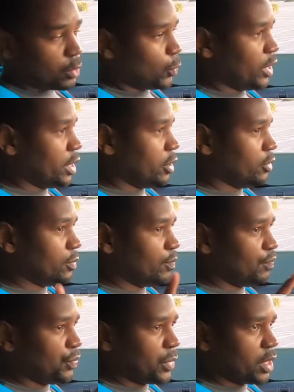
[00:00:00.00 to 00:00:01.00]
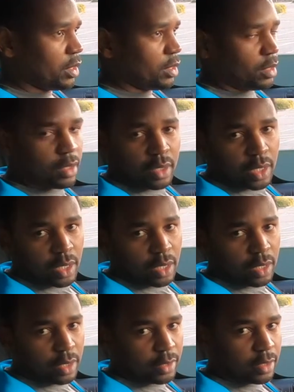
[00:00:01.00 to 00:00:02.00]
in any position
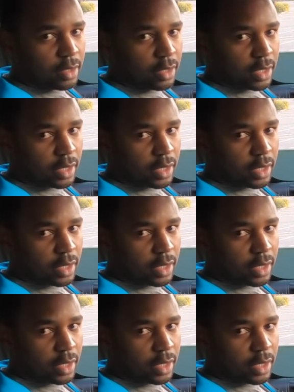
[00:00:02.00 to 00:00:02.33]
with any